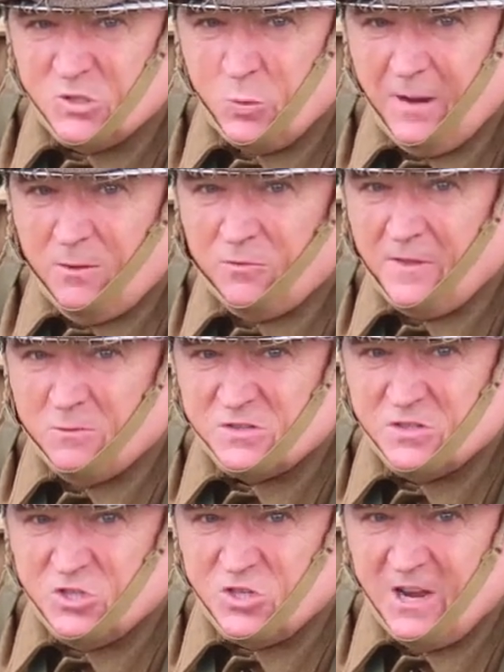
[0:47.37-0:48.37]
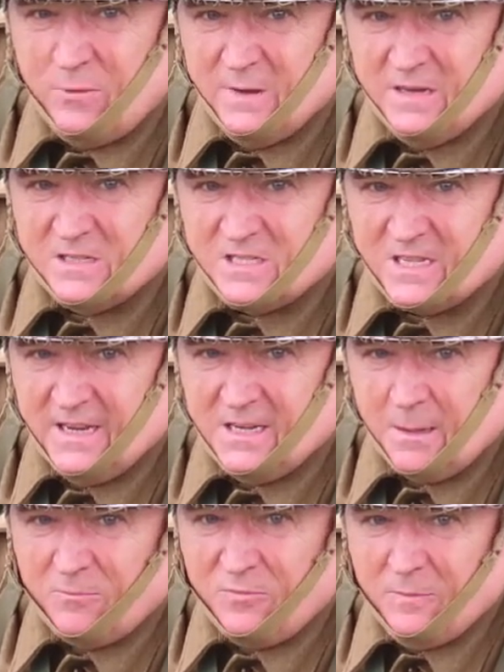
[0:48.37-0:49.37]
12,000 Jerrys tied
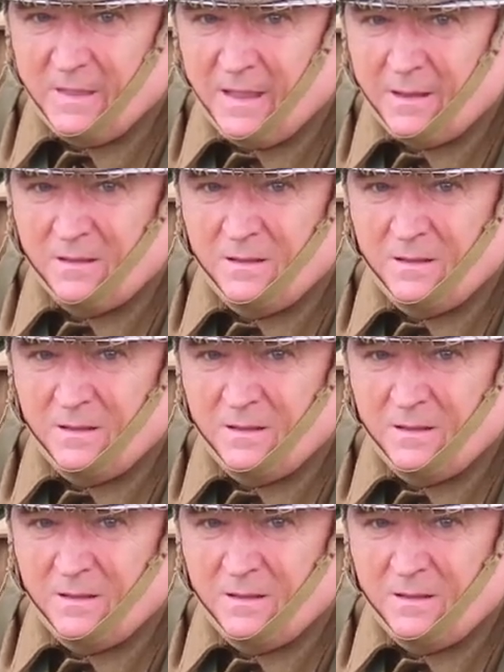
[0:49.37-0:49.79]
up there